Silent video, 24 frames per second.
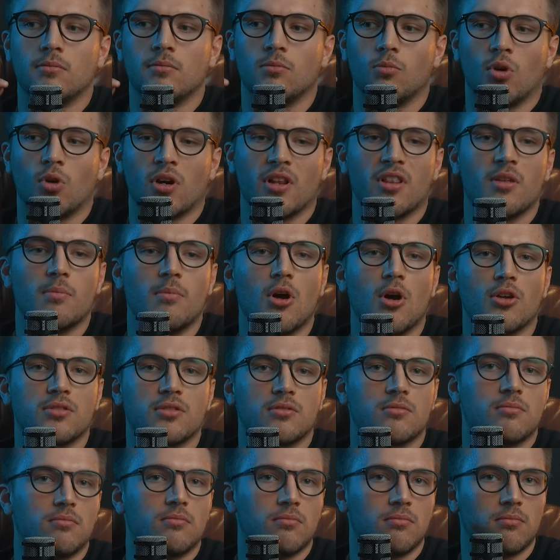one of the most
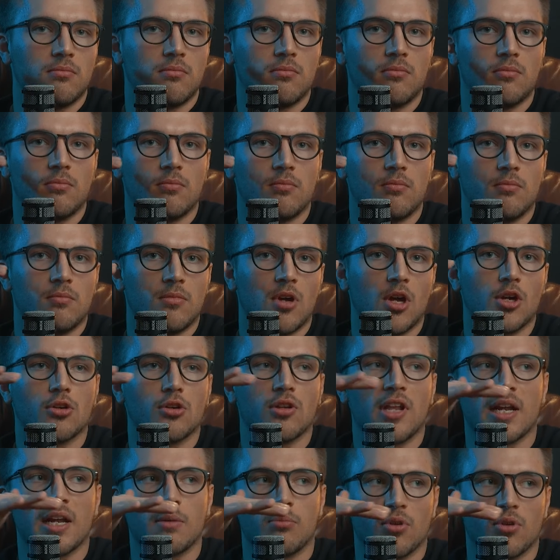
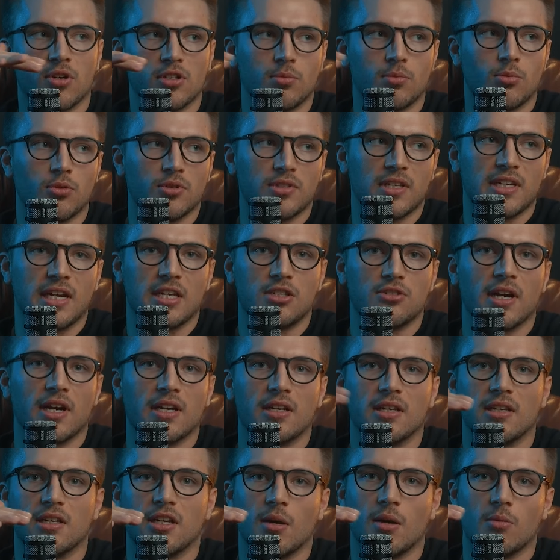underlying principles that I tried to
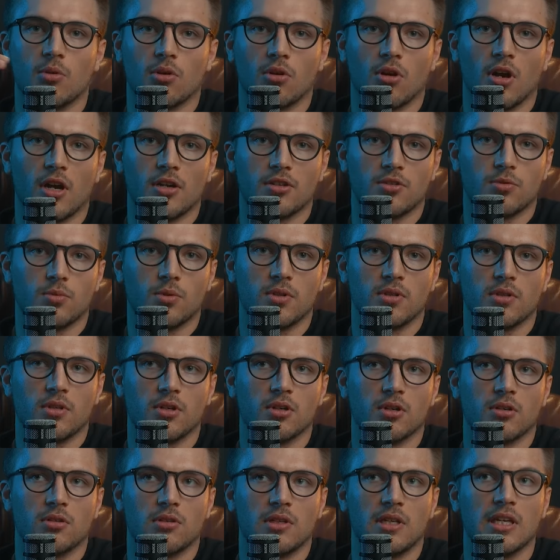come across
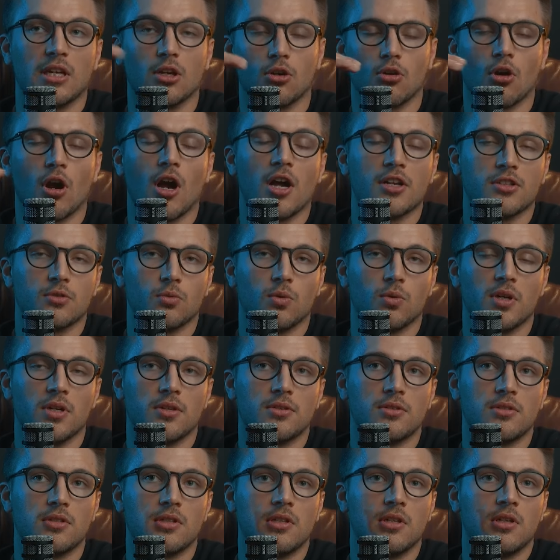or get across
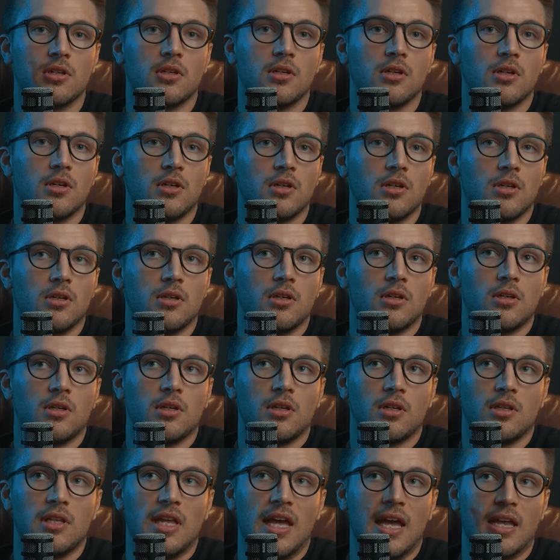was
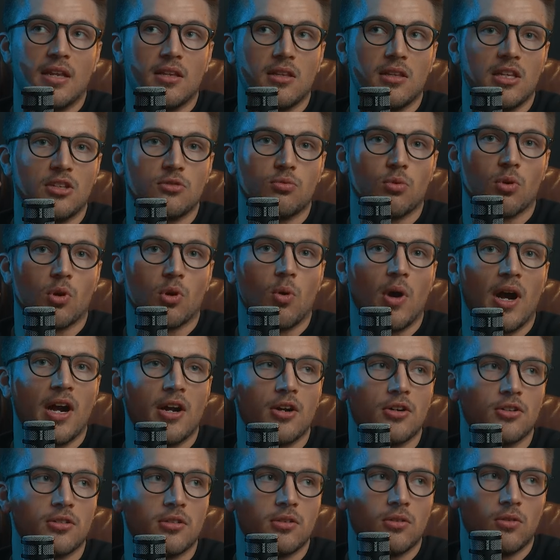that this
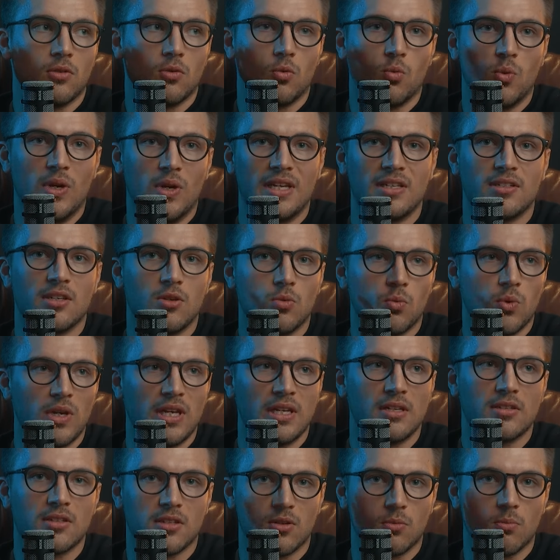requires weeks and
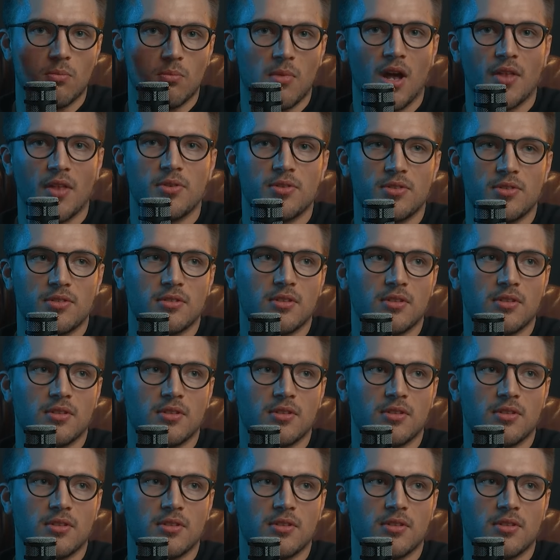weeks and months